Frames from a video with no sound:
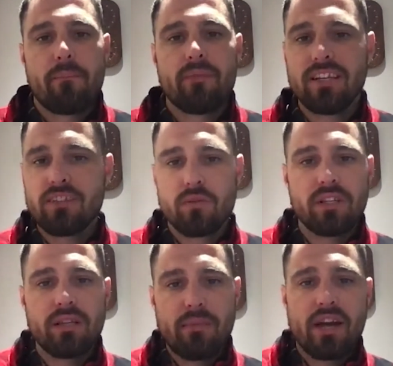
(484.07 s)
Doesn't
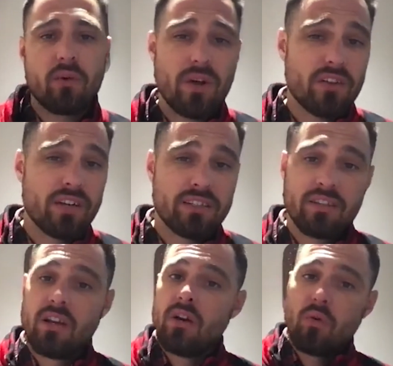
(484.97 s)
really matter. Whether it's
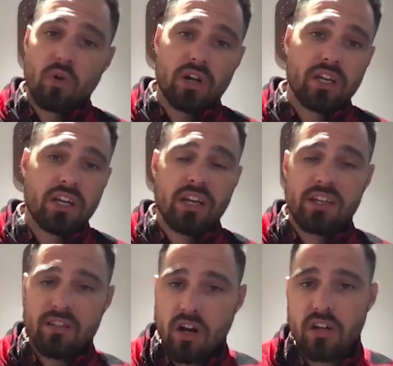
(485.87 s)
working
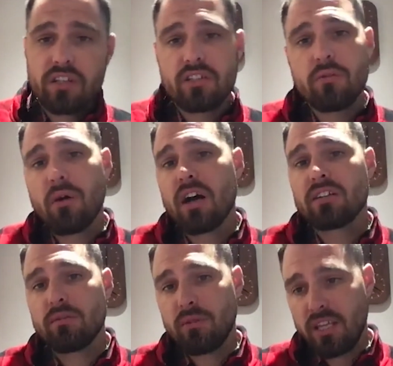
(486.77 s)
as hard as you
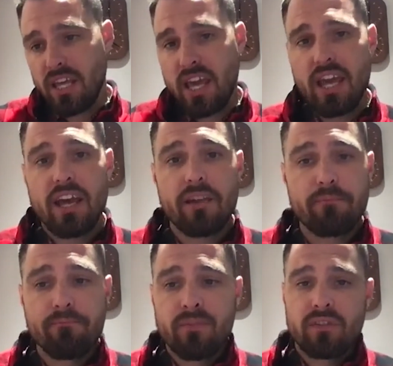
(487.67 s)
possibly can